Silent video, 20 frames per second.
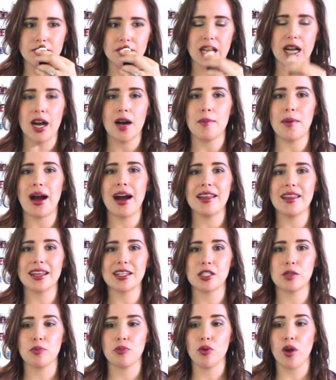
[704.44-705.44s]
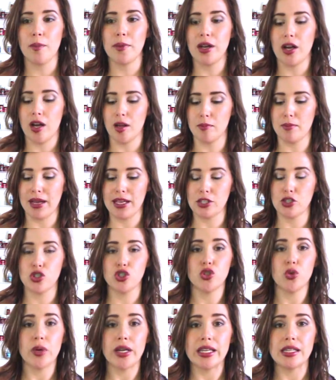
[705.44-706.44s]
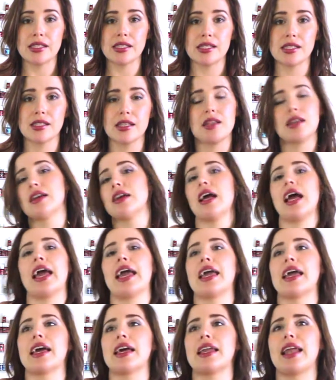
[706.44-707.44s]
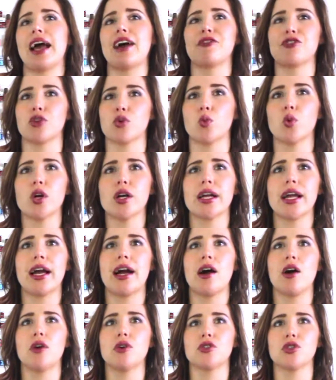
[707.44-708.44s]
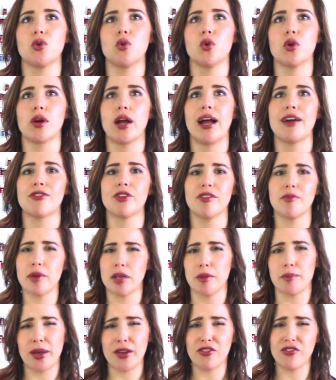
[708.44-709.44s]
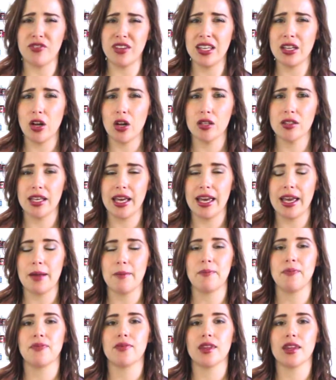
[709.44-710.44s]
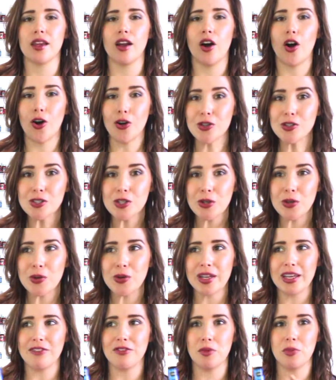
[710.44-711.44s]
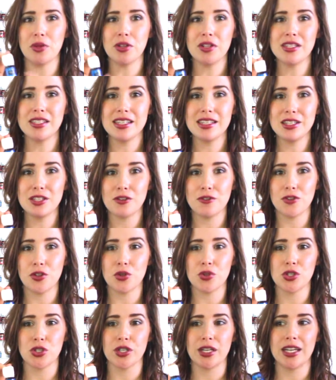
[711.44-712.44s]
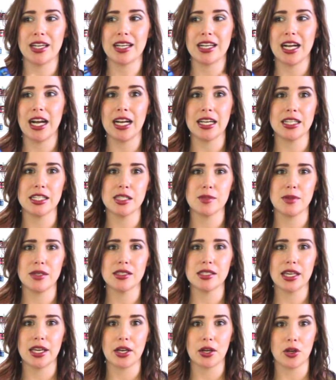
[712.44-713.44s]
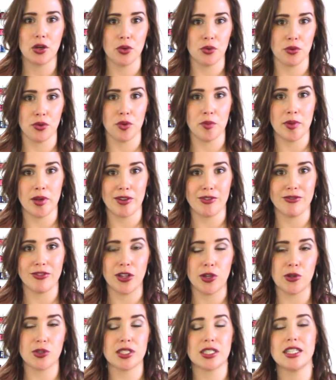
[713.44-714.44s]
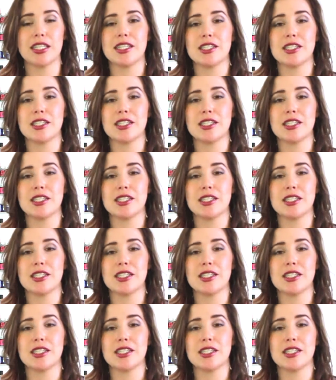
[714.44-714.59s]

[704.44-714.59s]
I like to rub it on my joints and after workout or after I've been on my feet all day. Also, if you put this in the diffuser, it kind of smells like a root beer float.